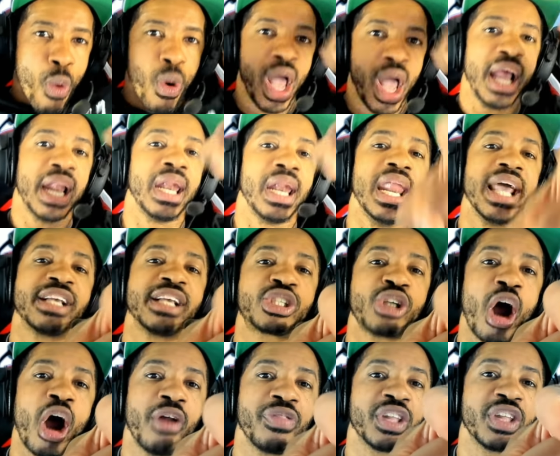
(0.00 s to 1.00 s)
Links are
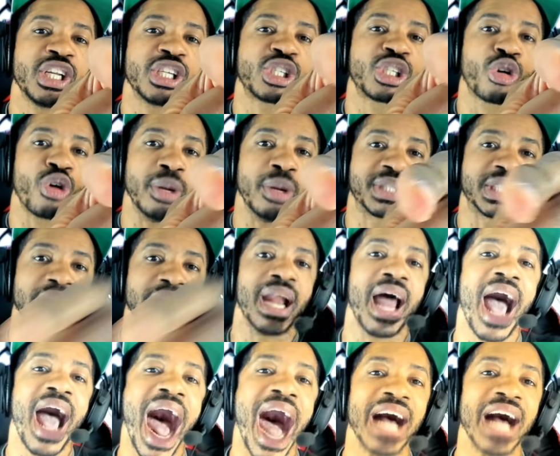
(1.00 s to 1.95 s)
in the description. I'll